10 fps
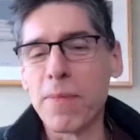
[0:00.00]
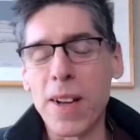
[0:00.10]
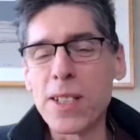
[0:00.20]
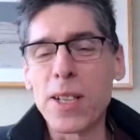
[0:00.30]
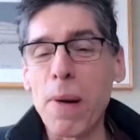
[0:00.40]

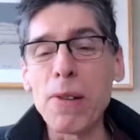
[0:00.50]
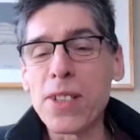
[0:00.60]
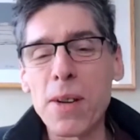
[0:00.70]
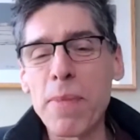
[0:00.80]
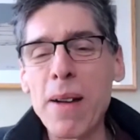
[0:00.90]
it's
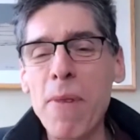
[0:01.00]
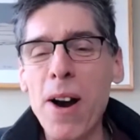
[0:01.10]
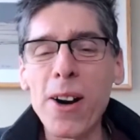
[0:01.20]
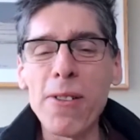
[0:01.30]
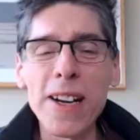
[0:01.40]
supposed to be a
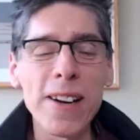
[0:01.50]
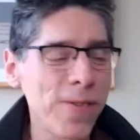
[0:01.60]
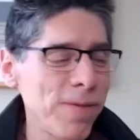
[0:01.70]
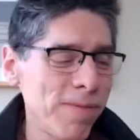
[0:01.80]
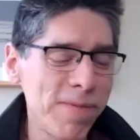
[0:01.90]

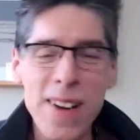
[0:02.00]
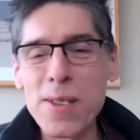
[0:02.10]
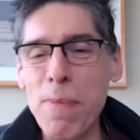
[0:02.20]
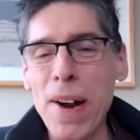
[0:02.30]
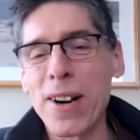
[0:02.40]

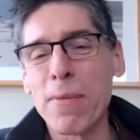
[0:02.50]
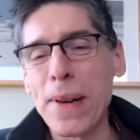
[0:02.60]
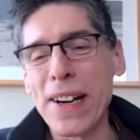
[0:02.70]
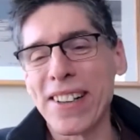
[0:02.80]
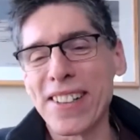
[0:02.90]
margarita-inspired
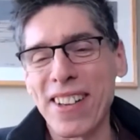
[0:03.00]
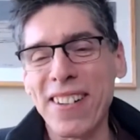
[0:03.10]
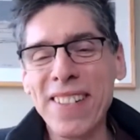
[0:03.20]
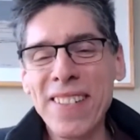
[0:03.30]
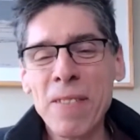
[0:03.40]
beer. So.